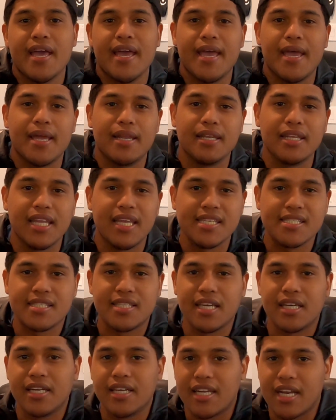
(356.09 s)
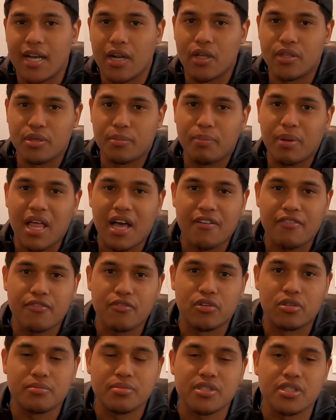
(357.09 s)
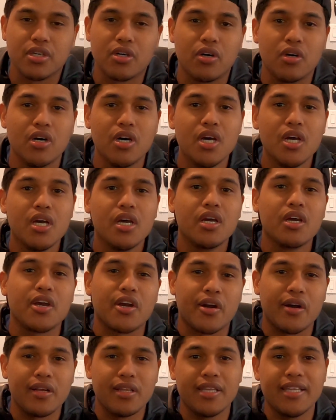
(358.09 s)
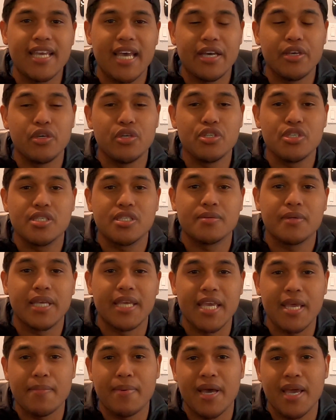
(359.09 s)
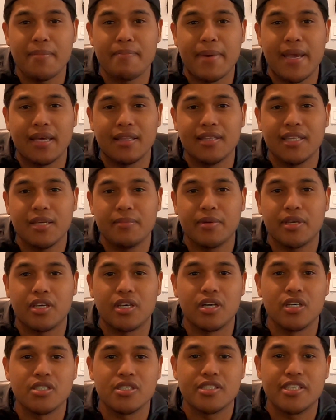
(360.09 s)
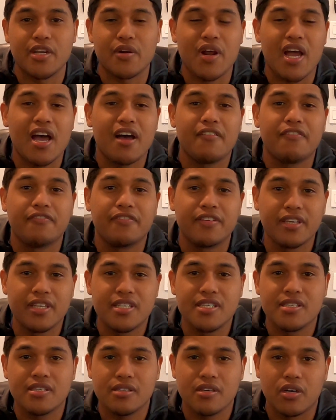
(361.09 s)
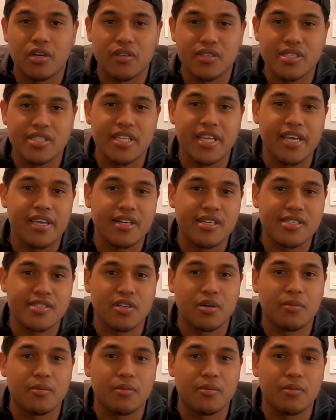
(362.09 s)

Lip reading: and list them in another platform. So currently I use eBay mainly because they don't have fees on sneakers